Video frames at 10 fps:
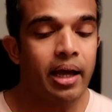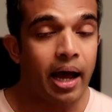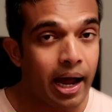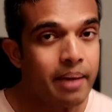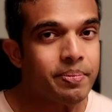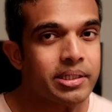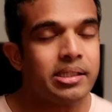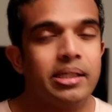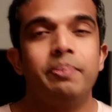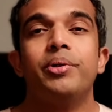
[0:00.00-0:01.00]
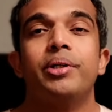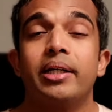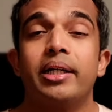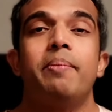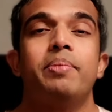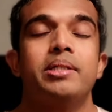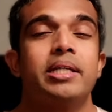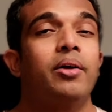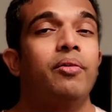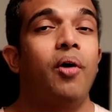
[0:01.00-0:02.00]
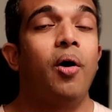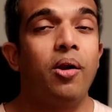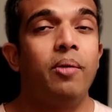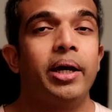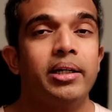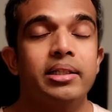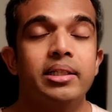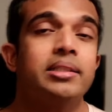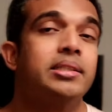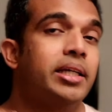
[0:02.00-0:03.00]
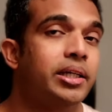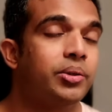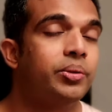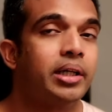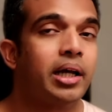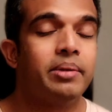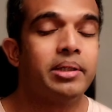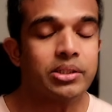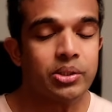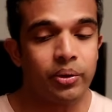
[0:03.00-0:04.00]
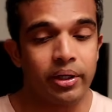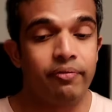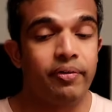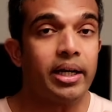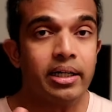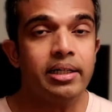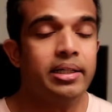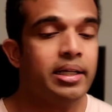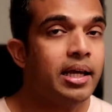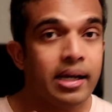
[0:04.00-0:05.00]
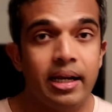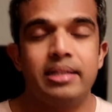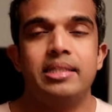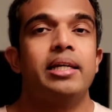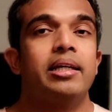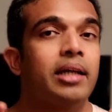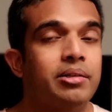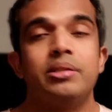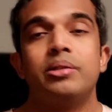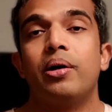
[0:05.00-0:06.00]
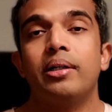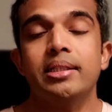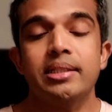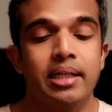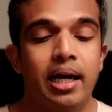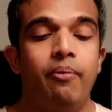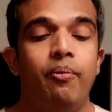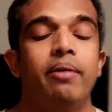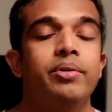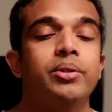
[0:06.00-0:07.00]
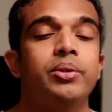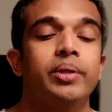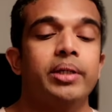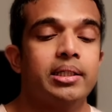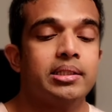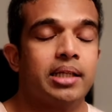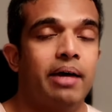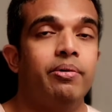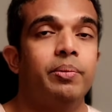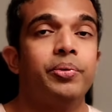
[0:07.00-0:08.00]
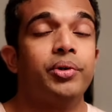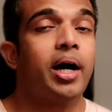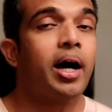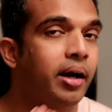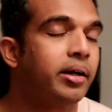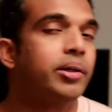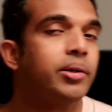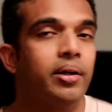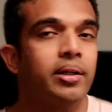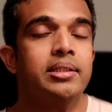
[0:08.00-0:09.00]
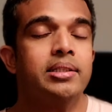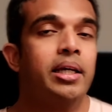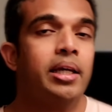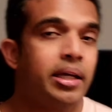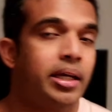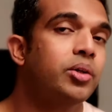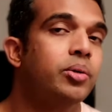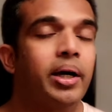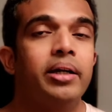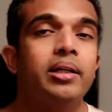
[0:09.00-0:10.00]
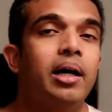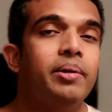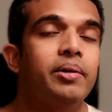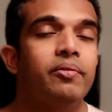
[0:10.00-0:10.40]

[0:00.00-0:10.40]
I personally put 10% of all my earnings into retirement. So if I earn, let's say $1,000, what I would do is I would put $100 into my retirement